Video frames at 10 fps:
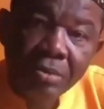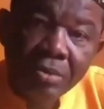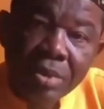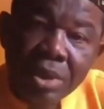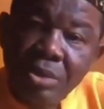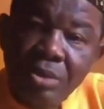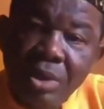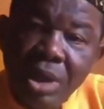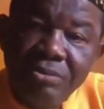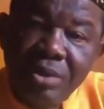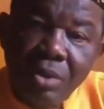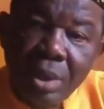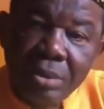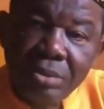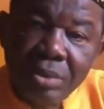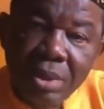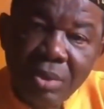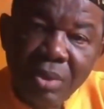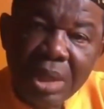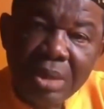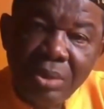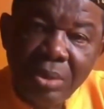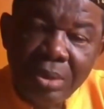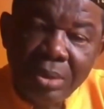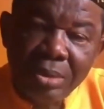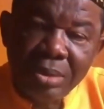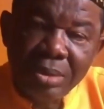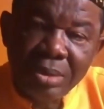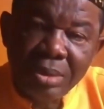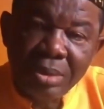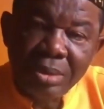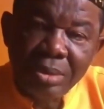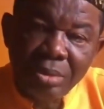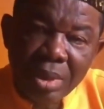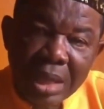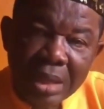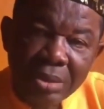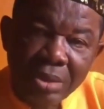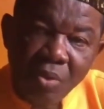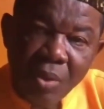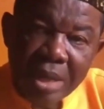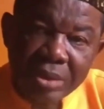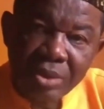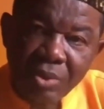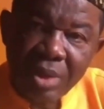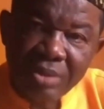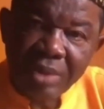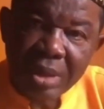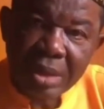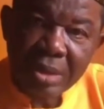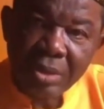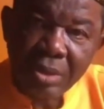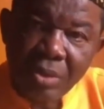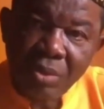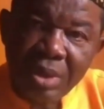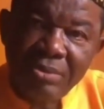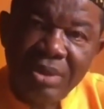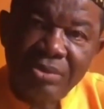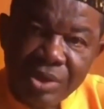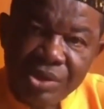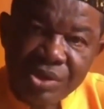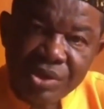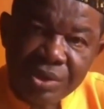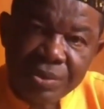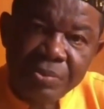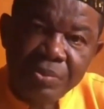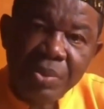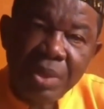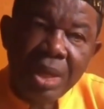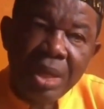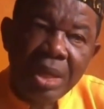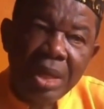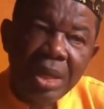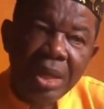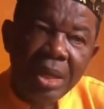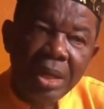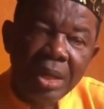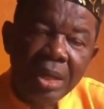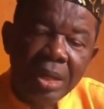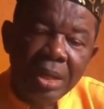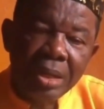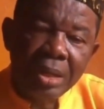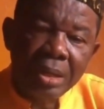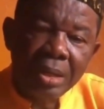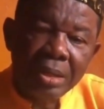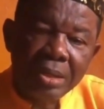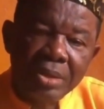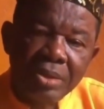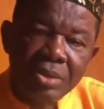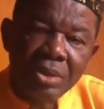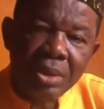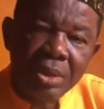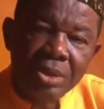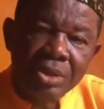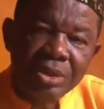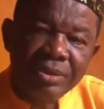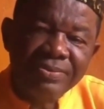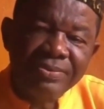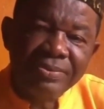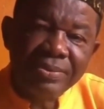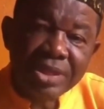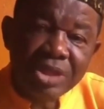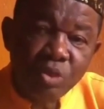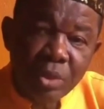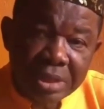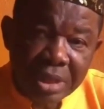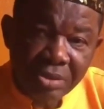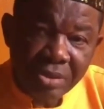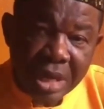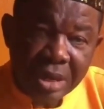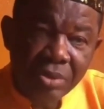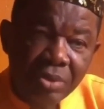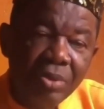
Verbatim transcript: Thank you, everyone, whether you're black or white or whatever color, whatever race. Uh, this is the Chief Chiwetalu Agu,